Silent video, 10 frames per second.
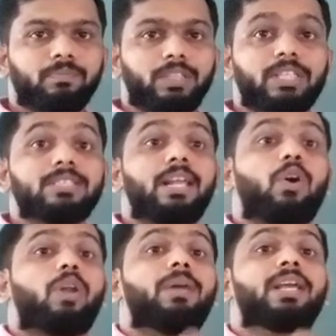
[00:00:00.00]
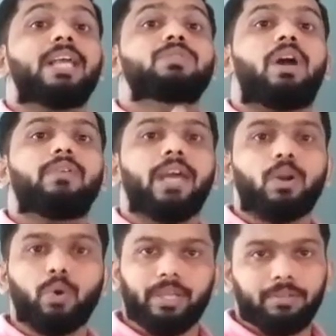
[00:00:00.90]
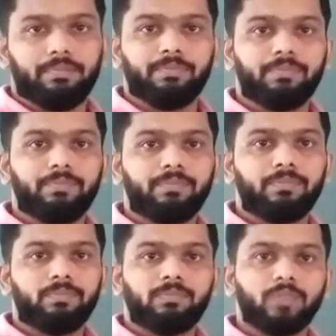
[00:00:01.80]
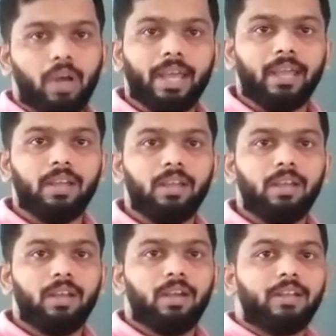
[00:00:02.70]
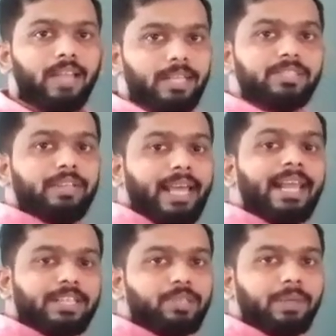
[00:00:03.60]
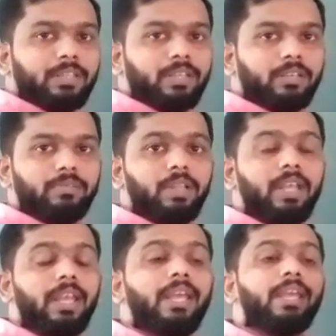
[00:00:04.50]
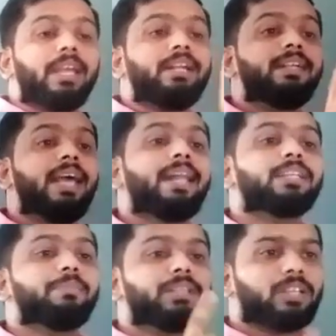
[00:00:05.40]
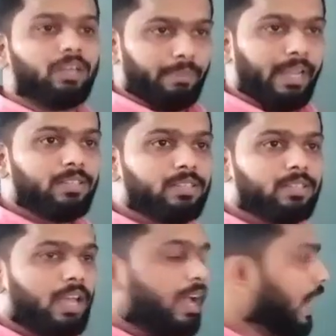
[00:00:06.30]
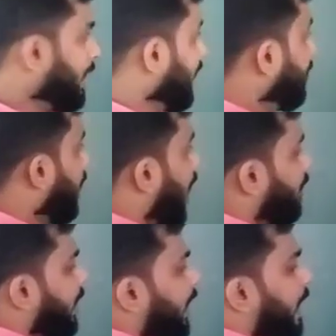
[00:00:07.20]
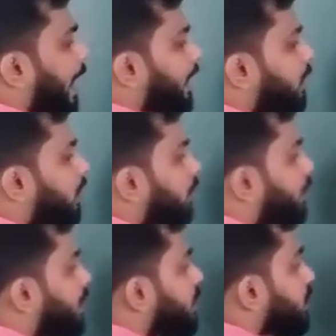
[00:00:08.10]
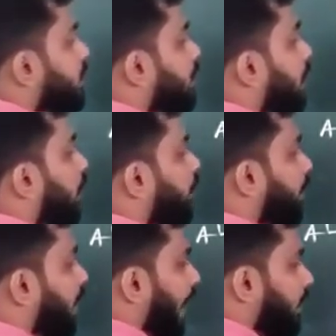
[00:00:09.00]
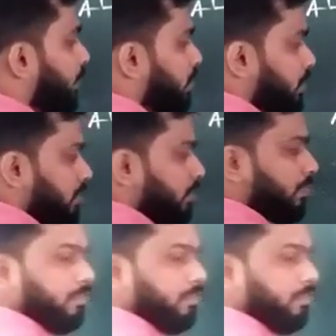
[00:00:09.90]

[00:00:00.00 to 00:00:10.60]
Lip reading: This is the normal case what we are doing. Okay, that is direct method. Indirect method means I am having a line which is curved like this.